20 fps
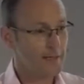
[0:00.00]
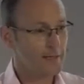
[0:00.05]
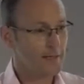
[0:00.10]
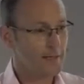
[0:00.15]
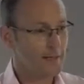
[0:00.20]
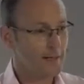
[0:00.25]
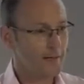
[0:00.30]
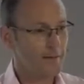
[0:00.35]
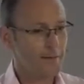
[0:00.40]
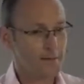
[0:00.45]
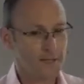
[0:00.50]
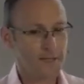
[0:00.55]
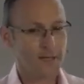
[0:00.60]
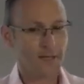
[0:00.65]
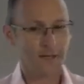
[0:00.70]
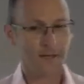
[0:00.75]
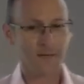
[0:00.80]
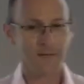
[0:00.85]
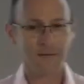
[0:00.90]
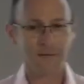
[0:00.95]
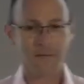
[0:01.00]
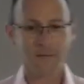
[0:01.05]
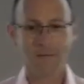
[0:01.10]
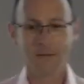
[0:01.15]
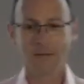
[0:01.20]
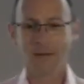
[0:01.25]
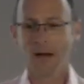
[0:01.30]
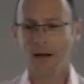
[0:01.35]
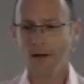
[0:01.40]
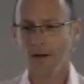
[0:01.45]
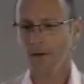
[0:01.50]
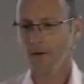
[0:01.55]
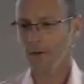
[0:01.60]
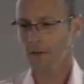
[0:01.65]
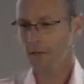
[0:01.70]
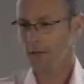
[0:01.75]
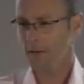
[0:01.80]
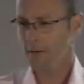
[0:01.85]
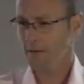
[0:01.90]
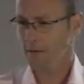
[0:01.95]
the kind of the skill of the, I know
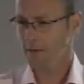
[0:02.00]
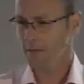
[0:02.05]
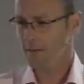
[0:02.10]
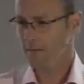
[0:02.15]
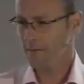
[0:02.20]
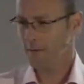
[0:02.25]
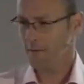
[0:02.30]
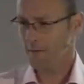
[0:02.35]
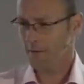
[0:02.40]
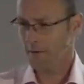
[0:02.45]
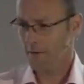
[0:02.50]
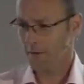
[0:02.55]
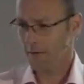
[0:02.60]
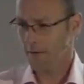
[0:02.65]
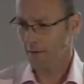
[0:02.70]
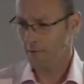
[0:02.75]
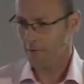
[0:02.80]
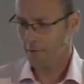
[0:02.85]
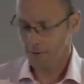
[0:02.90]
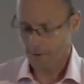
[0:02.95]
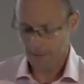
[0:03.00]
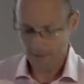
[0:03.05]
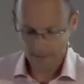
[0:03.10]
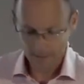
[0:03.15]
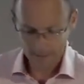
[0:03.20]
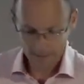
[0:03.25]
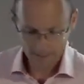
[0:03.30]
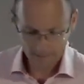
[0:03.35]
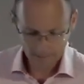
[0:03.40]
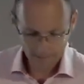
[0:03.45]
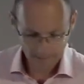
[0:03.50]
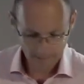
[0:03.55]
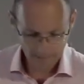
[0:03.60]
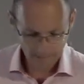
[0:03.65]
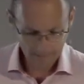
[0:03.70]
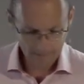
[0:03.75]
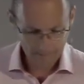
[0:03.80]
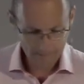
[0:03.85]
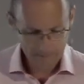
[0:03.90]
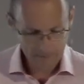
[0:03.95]
there's other things involved, they've got to get runs and that kind of thing.
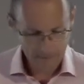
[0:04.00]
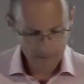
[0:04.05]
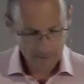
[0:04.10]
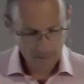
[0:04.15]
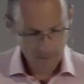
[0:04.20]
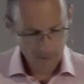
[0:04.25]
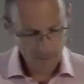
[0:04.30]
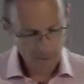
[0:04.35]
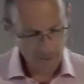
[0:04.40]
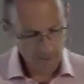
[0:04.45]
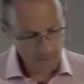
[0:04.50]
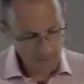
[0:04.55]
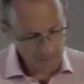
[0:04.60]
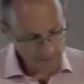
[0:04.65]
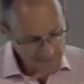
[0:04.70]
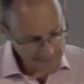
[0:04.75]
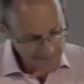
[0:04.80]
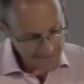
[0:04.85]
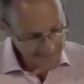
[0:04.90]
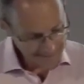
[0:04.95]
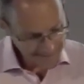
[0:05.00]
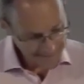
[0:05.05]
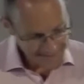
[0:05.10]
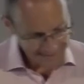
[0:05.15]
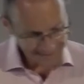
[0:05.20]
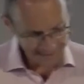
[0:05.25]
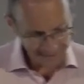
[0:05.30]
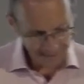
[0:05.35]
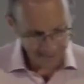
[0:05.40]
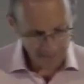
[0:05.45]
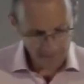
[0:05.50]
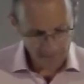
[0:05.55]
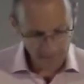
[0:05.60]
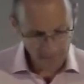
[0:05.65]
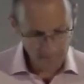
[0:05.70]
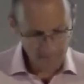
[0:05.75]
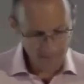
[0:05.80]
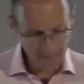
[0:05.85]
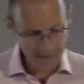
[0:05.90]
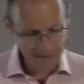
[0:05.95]
But the basic skill of the
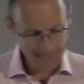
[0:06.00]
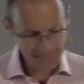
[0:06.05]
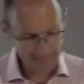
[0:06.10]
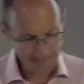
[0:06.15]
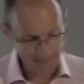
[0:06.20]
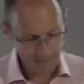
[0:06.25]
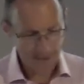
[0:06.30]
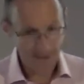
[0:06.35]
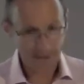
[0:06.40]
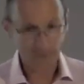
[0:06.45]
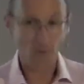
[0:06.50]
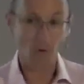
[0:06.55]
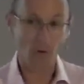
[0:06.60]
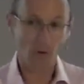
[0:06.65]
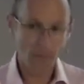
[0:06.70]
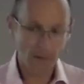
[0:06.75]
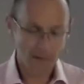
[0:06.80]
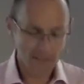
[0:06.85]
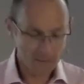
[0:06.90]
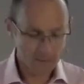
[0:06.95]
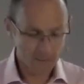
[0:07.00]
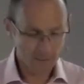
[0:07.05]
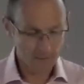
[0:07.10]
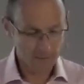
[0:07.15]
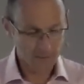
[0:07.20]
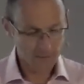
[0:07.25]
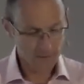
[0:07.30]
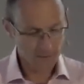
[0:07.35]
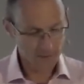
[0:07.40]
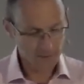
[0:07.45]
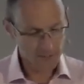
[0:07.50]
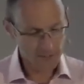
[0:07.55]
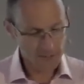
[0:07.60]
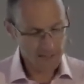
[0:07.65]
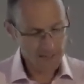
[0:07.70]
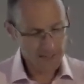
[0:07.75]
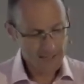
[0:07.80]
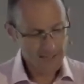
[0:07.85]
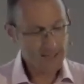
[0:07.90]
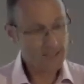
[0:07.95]
batsman or batswoman, of course,
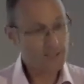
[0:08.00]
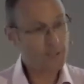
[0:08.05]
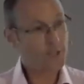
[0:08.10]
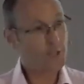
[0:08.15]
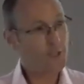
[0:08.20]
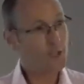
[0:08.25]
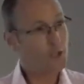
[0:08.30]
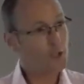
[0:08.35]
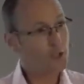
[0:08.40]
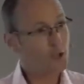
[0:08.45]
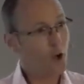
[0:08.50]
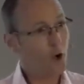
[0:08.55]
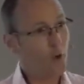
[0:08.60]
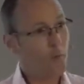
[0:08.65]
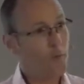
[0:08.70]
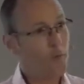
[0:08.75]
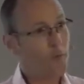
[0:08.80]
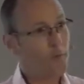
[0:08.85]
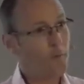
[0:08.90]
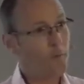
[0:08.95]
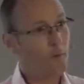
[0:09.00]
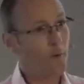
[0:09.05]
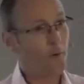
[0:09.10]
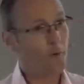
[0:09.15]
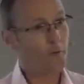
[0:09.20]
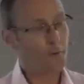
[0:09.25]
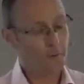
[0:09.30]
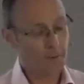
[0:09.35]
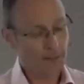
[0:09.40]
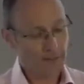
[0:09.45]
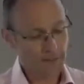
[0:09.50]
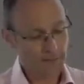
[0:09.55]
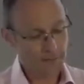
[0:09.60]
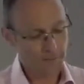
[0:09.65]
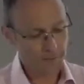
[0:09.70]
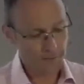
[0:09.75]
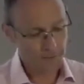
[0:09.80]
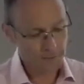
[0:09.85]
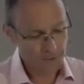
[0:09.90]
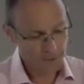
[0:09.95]
is to stop the ball from getting
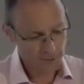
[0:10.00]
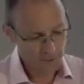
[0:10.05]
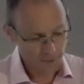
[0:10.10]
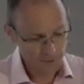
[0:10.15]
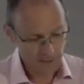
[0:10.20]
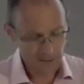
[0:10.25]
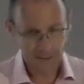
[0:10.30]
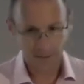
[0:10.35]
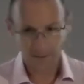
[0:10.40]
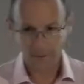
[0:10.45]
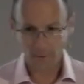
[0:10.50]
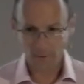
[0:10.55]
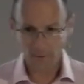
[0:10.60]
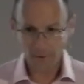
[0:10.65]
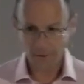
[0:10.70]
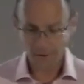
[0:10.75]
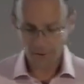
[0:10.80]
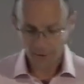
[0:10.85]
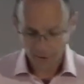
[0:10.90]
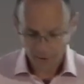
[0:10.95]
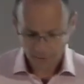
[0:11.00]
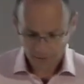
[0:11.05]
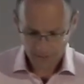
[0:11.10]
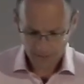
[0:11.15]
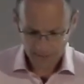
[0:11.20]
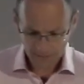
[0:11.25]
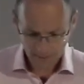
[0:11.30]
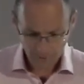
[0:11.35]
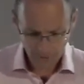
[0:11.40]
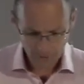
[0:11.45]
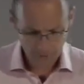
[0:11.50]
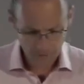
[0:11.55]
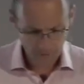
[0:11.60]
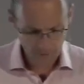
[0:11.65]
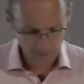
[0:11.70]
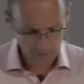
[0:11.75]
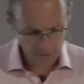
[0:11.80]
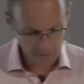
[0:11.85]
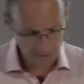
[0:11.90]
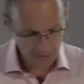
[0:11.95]
through to the wicket. And there are all sorts of skills and
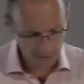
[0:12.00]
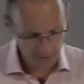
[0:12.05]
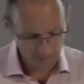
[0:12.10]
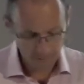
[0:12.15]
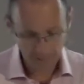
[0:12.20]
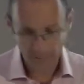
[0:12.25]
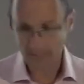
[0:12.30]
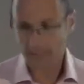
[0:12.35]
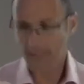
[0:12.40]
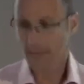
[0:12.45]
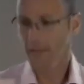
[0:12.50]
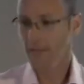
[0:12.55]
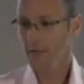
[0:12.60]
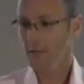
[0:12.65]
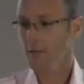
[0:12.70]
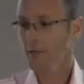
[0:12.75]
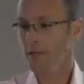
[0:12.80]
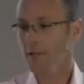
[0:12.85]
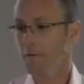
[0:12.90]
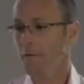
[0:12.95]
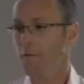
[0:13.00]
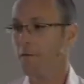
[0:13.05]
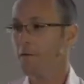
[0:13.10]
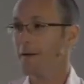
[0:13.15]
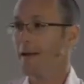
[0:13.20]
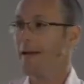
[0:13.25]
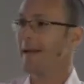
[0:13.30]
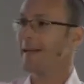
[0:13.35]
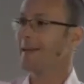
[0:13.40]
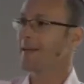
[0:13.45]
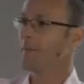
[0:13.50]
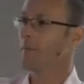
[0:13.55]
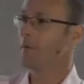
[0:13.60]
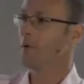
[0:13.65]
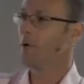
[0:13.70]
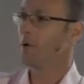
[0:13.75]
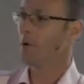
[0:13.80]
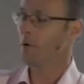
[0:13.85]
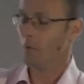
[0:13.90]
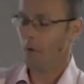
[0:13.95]
moves that you can make to deflect the
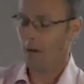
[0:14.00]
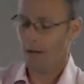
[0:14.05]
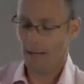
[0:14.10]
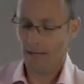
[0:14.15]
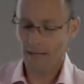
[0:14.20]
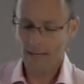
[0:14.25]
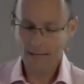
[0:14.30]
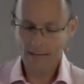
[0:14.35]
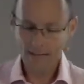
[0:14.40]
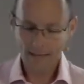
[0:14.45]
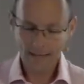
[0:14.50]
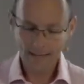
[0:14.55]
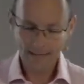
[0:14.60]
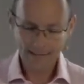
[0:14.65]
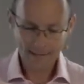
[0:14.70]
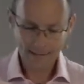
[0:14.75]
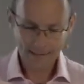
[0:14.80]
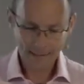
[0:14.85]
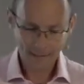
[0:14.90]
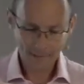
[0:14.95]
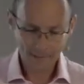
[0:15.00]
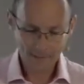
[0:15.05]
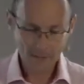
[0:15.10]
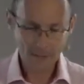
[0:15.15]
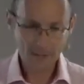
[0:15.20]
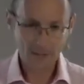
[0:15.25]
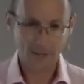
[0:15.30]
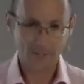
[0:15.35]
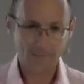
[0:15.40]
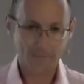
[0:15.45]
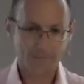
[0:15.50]
ball away as it comes to you.